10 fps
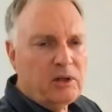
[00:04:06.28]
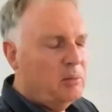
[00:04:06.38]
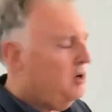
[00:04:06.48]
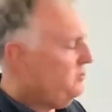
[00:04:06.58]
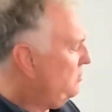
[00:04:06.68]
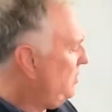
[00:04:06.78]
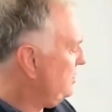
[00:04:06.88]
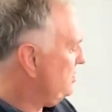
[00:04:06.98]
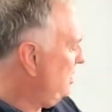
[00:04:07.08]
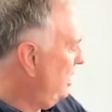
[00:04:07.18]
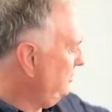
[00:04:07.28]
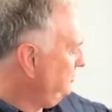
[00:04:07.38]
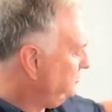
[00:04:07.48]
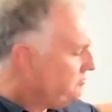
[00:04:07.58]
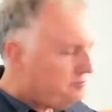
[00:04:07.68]
to put them off to one
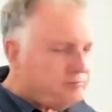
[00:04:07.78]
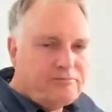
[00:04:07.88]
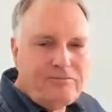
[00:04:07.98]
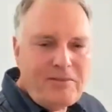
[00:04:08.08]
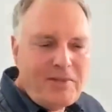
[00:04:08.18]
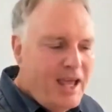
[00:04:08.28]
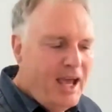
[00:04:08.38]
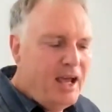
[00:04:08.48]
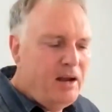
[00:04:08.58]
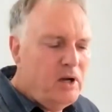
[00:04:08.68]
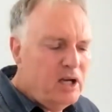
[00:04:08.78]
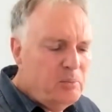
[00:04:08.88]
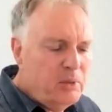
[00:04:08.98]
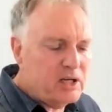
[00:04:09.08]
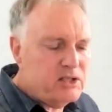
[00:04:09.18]
side. And we're going
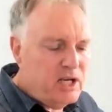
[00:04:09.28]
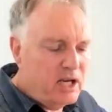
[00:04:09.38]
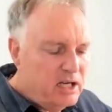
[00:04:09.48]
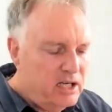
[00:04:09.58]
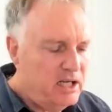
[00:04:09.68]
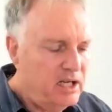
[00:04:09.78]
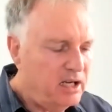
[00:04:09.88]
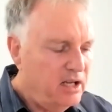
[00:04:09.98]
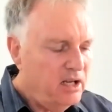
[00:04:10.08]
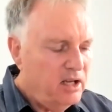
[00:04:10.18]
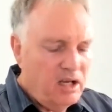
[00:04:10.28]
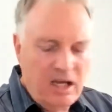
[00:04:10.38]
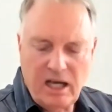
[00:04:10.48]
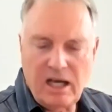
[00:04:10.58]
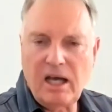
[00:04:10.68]
to put a set in here.
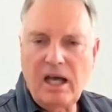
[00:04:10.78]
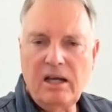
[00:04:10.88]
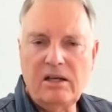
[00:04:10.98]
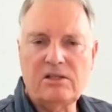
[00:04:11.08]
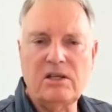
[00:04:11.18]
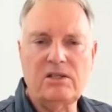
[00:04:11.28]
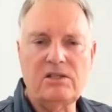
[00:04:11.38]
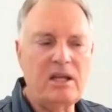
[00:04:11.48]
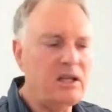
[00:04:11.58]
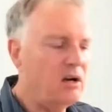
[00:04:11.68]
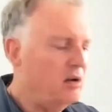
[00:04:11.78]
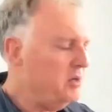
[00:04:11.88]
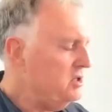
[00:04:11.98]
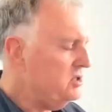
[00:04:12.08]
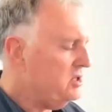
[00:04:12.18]
And it's a set that I've
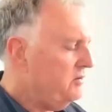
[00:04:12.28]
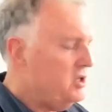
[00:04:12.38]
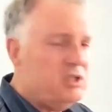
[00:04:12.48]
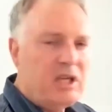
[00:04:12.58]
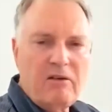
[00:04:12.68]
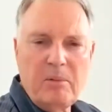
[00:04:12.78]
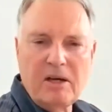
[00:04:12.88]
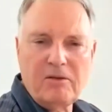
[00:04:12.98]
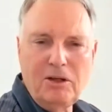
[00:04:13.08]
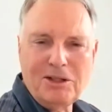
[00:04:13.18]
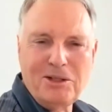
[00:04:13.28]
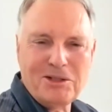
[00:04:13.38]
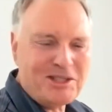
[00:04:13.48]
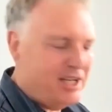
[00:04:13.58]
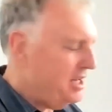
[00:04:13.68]
been using. So if you just have a bit of a look,
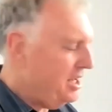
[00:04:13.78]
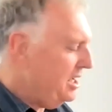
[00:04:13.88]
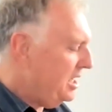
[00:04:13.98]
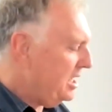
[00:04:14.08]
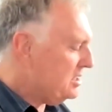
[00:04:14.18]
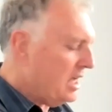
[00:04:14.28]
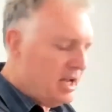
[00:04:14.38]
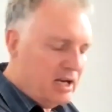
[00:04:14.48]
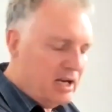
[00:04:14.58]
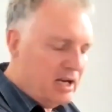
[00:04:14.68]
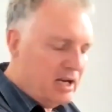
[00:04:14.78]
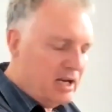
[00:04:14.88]
you'll see exactly what I